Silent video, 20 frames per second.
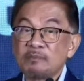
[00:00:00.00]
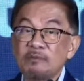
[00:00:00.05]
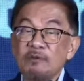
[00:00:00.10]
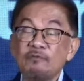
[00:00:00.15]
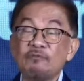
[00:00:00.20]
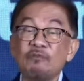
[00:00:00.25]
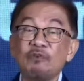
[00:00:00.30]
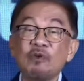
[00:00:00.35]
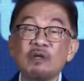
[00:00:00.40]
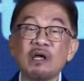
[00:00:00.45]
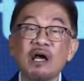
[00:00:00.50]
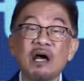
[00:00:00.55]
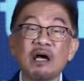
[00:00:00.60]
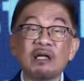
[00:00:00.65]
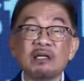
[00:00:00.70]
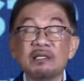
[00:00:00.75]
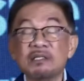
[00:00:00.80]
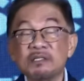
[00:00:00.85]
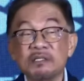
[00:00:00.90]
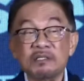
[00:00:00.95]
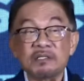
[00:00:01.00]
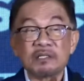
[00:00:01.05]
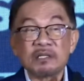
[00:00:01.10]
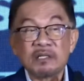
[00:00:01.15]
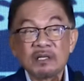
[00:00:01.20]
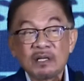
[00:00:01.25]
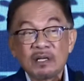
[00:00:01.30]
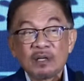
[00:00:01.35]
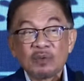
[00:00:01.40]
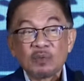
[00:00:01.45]
fully harnessed.
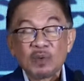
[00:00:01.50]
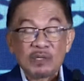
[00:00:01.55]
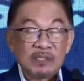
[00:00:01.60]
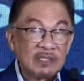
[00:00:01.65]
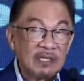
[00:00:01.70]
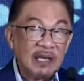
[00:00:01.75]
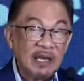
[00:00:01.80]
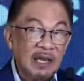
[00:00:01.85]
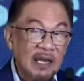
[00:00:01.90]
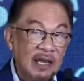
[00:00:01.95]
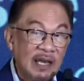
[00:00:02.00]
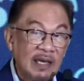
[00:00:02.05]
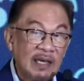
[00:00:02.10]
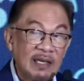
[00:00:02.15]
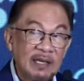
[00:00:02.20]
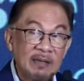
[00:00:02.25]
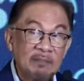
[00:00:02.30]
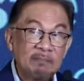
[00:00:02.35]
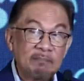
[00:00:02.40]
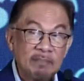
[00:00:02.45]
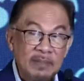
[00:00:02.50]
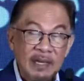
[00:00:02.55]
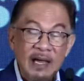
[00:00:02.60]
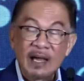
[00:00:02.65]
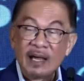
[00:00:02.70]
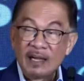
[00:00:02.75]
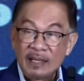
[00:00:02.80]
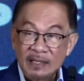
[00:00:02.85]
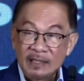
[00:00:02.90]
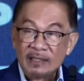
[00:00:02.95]
We are still lagging
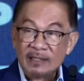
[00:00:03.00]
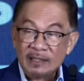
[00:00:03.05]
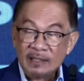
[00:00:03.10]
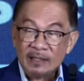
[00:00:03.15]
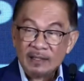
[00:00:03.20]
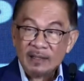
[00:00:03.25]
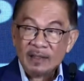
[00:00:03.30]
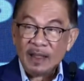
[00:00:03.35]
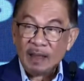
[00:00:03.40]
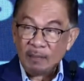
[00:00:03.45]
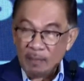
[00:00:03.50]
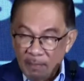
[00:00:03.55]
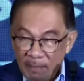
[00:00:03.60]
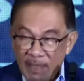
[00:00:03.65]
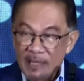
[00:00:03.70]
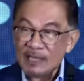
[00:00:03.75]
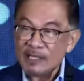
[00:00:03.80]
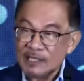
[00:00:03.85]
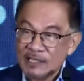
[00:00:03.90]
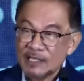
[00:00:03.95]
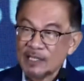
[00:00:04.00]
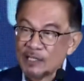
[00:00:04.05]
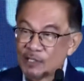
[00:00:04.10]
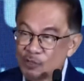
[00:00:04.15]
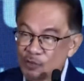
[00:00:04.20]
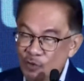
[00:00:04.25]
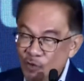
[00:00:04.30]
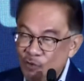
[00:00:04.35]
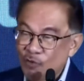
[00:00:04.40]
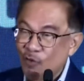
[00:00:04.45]
behind. I mean, Malaysia is,
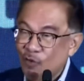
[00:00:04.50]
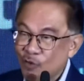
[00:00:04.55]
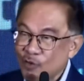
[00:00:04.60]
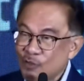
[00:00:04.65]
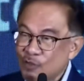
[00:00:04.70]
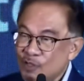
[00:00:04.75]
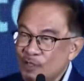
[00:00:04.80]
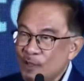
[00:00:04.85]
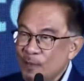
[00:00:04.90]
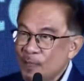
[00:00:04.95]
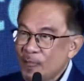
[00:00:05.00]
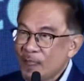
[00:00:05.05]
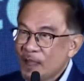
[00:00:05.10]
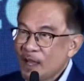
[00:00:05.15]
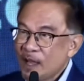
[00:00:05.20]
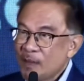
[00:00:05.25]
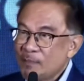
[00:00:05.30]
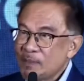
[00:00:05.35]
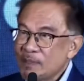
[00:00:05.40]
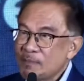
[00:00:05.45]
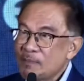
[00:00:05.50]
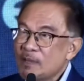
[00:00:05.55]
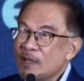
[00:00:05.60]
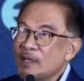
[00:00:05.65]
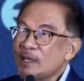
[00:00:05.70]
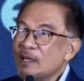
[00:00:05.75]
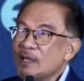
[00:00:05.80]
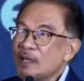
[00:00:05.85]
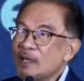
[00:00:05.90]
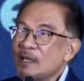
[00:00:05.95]
of course, I mean,
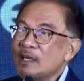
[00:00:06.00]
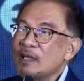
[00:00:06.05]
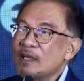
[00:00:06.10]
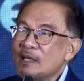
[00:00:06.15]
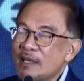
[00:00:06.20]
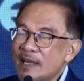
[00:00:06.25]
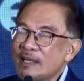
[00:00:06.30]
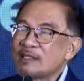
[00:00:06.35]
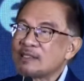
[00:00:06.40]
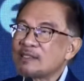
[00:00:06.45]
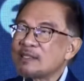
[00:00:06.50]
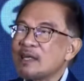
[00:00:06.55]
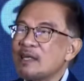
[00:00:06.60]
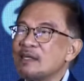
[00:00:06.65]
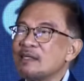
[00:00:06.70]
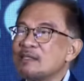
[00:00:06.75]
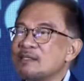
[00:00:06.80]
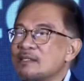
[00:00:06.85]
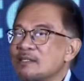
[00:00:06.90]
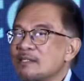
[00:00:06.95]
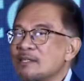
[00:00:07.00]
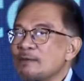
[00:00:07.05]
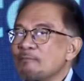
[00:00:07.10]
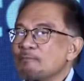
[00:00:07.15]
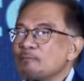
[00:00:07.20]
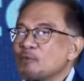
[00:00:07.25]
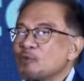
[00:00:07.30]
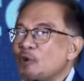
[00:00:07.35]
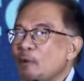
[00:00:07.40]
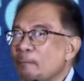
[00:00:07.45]
in that sense,
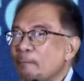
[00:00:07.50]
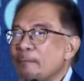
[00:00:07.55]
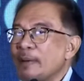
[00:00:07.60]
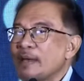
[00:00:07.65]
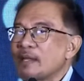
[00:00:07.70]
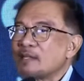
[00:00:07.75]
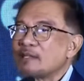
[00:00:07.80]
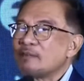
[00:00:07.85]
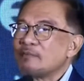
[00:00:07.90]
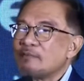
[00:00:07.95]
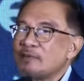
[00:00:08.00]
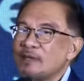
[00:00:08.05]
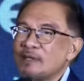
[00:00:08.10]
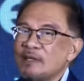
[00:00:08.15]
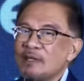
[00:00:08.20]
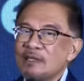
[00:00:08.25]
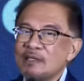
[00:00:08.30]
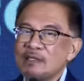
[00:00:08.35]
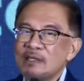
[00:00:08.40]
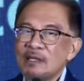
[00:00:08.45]
comparatively,